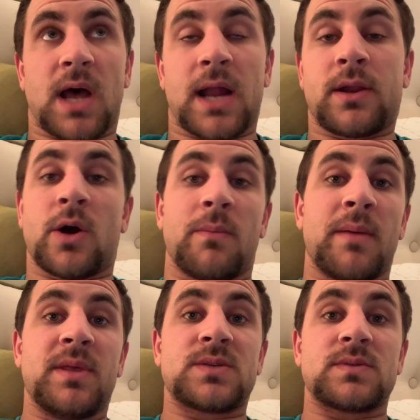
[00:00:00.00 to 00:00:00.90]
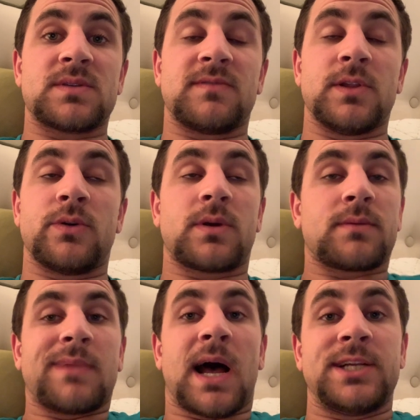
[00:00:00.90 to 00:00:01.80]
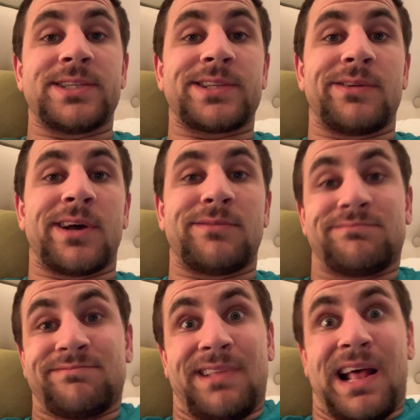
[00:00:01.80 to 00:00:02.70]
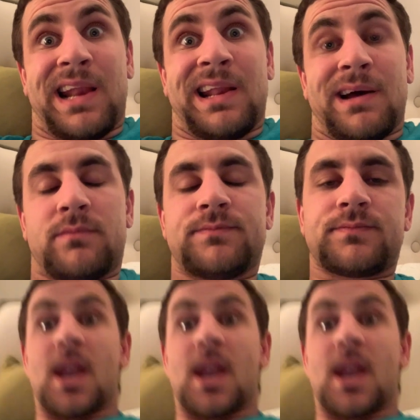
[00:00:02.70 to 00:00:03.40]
I don't know, maybe this was a fluke. I just don't know. I don't know.